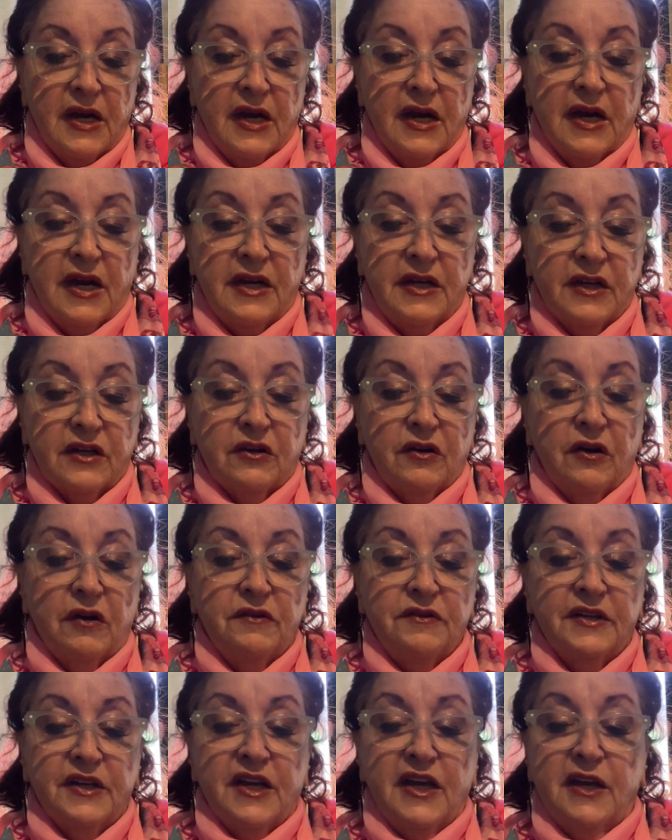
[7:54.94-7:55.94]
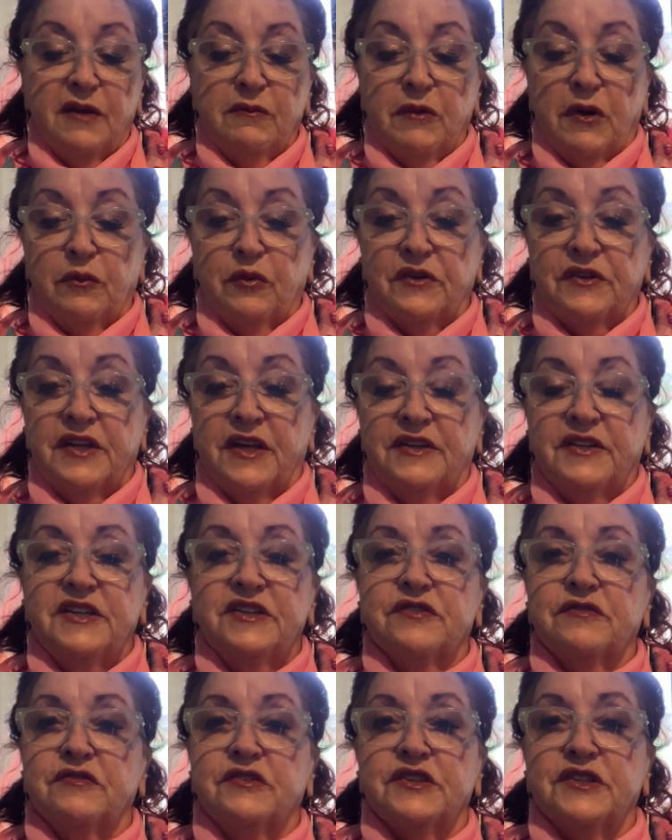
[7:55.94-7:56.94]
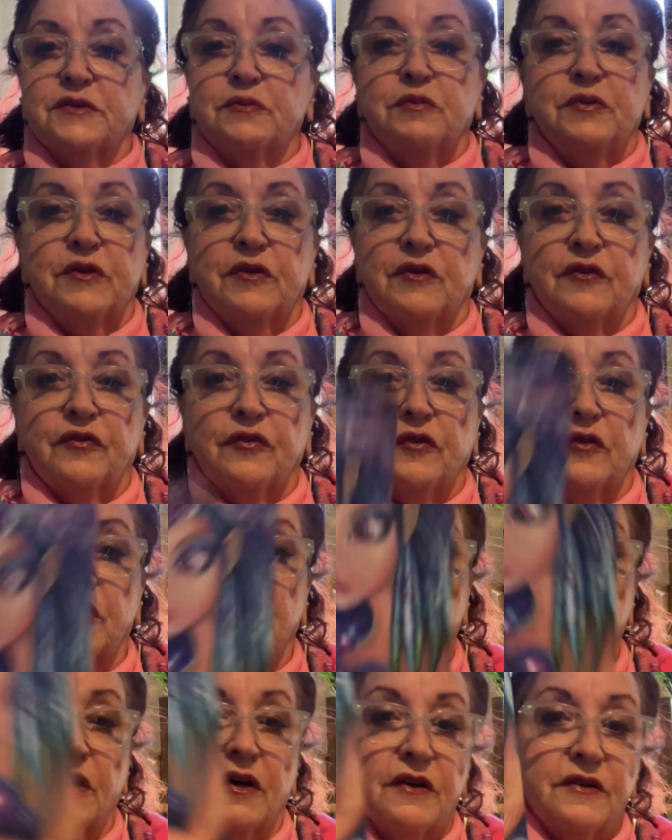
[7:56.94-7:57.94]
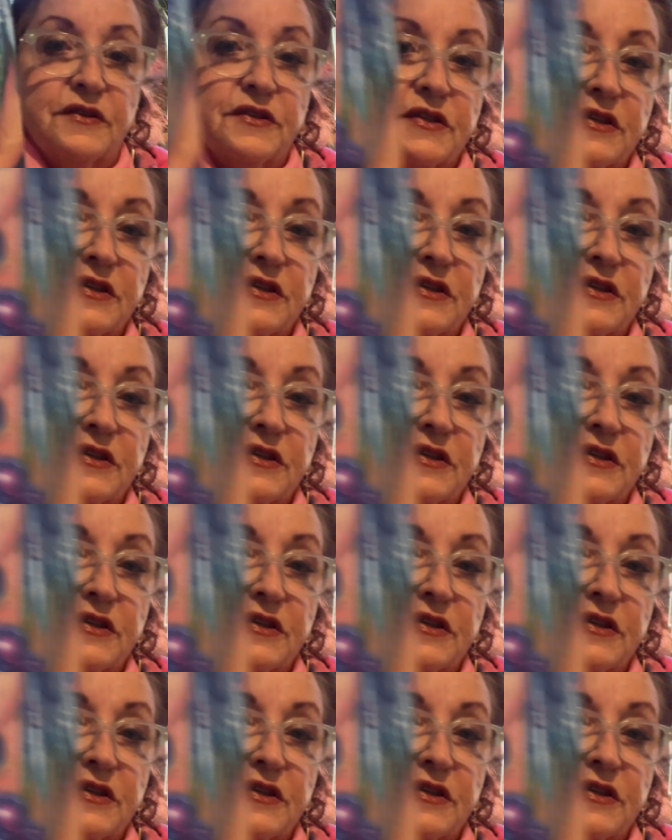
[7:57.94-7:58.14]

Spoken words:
And the card that came up with that, these are just beautiful cards.